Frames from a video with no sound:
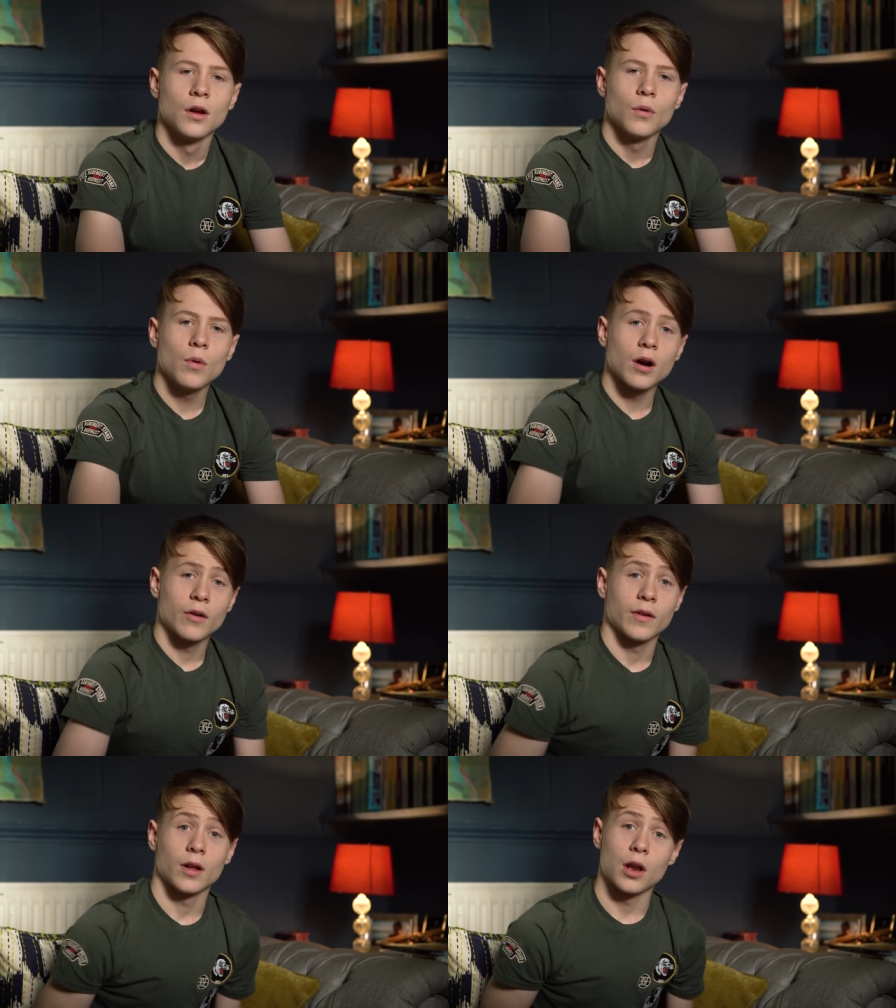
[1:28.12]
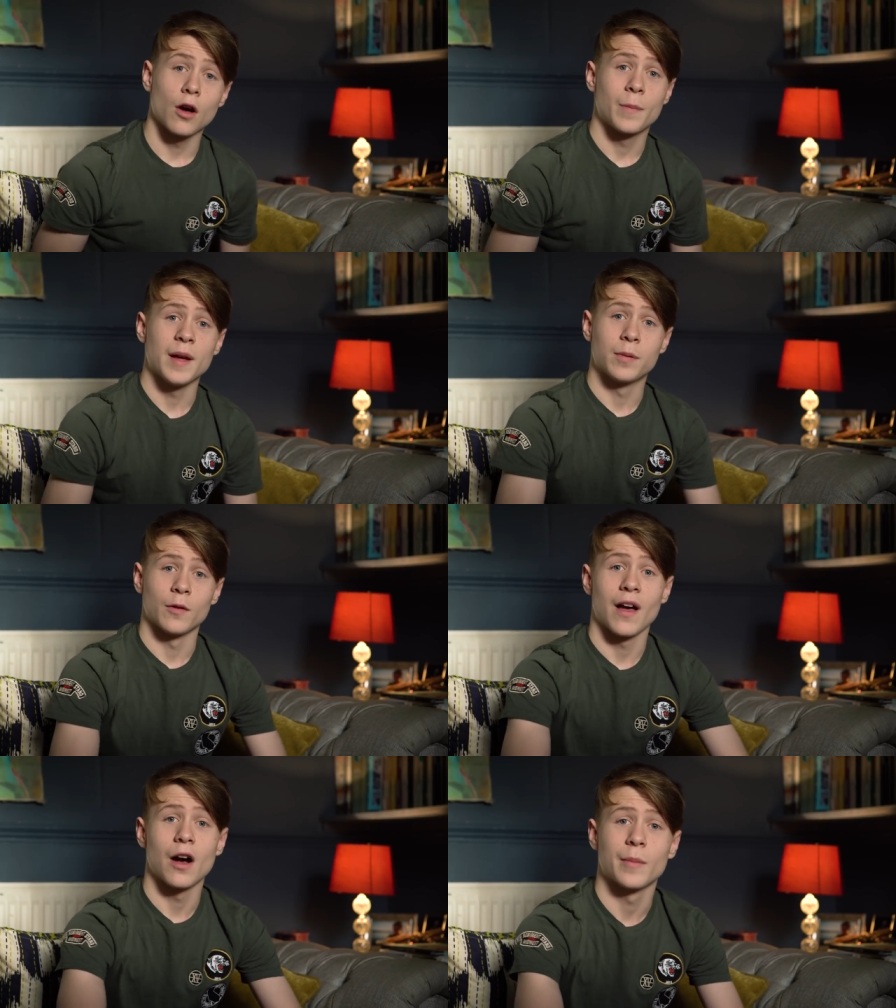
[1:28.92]
Well, a lot of people
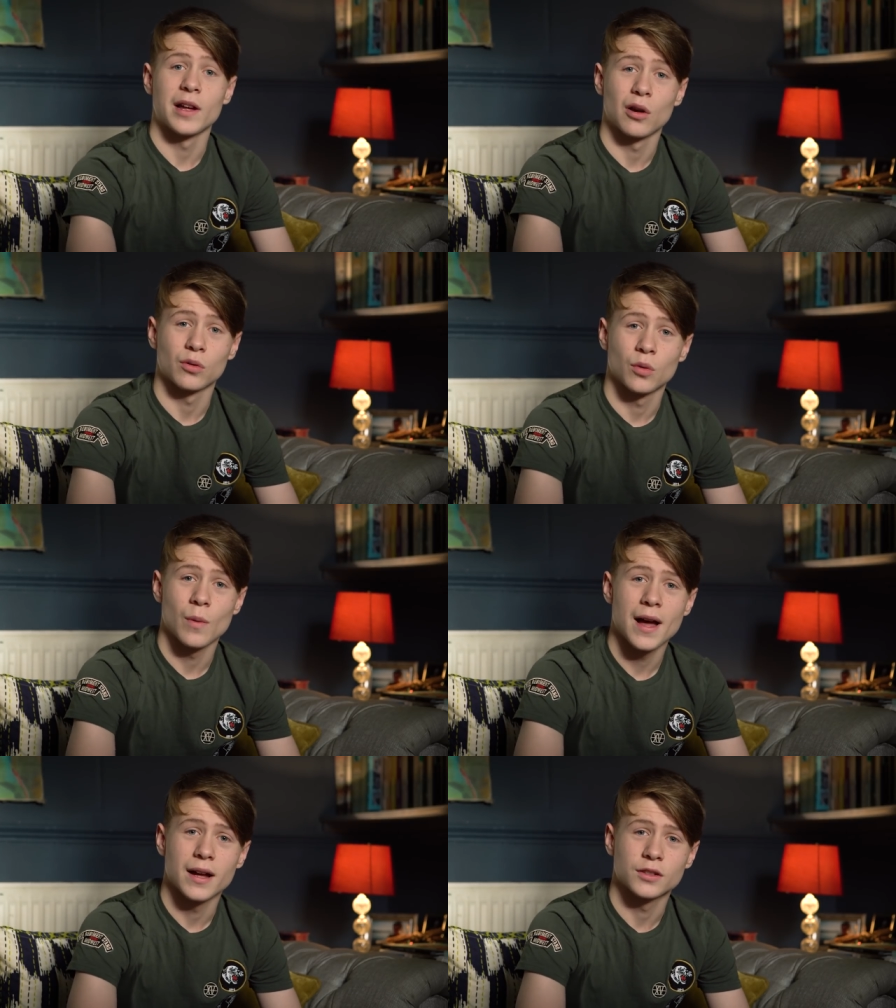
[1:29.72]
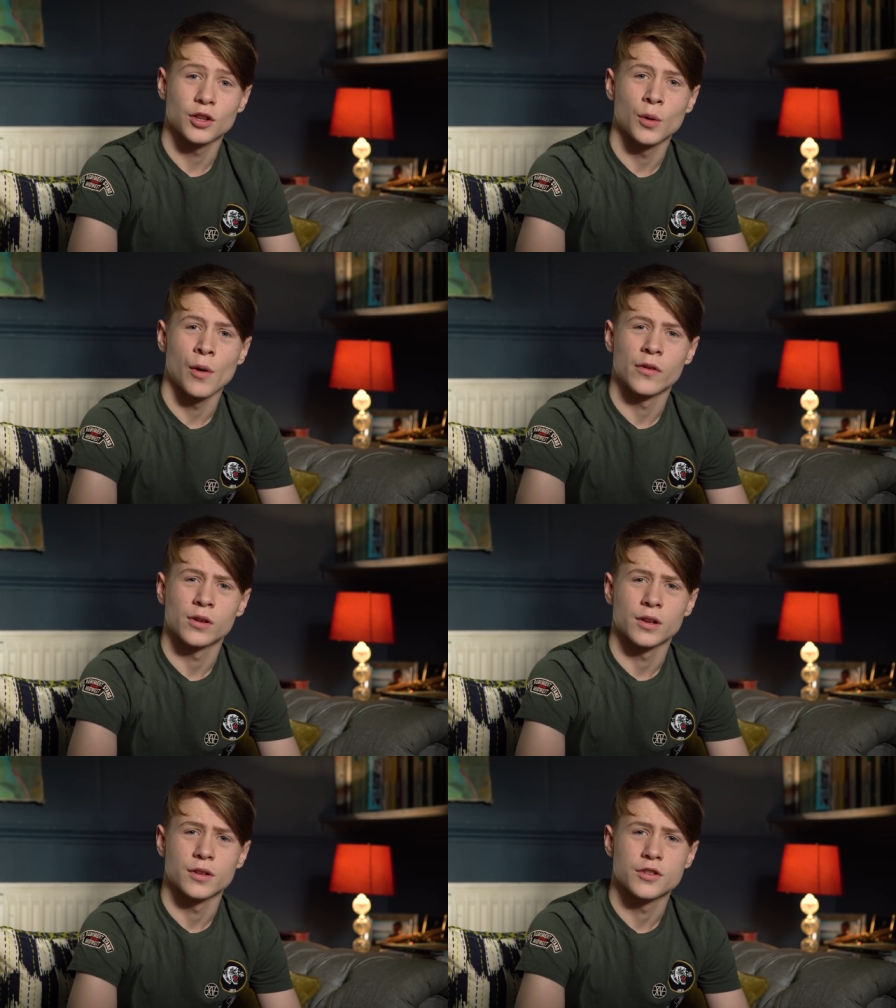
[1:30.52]
have helped me along the way. I don't know if I
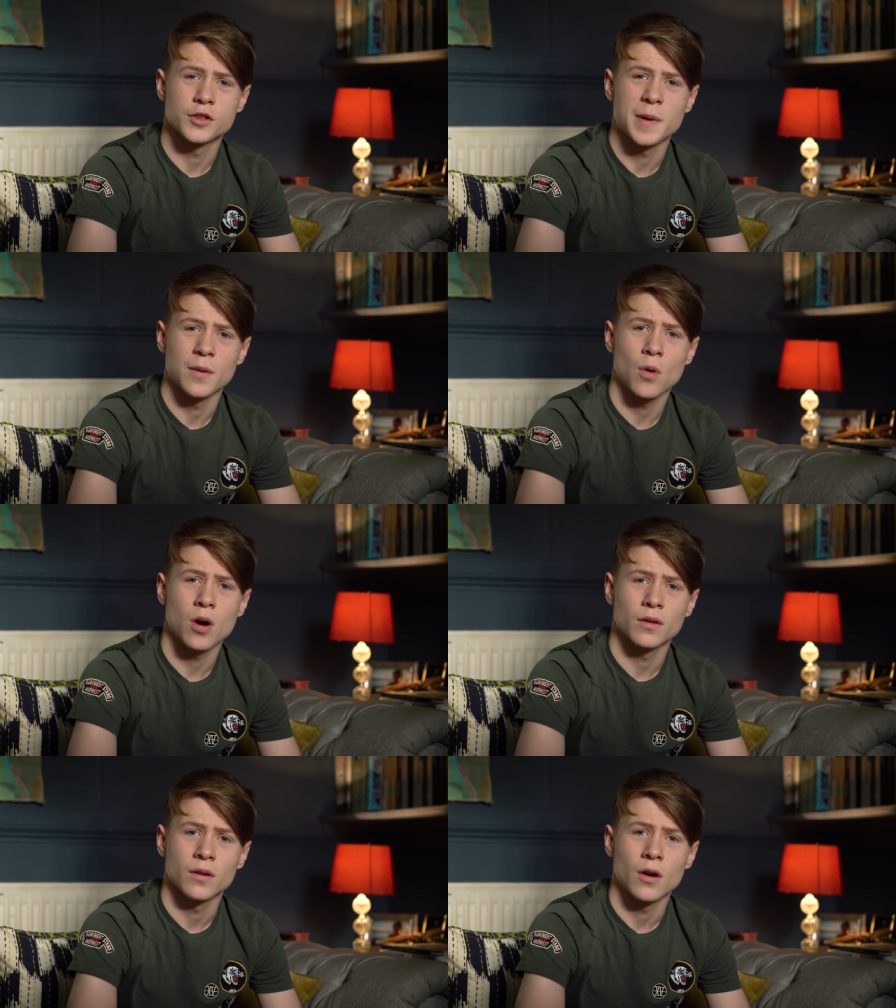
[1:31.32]
could just pick one.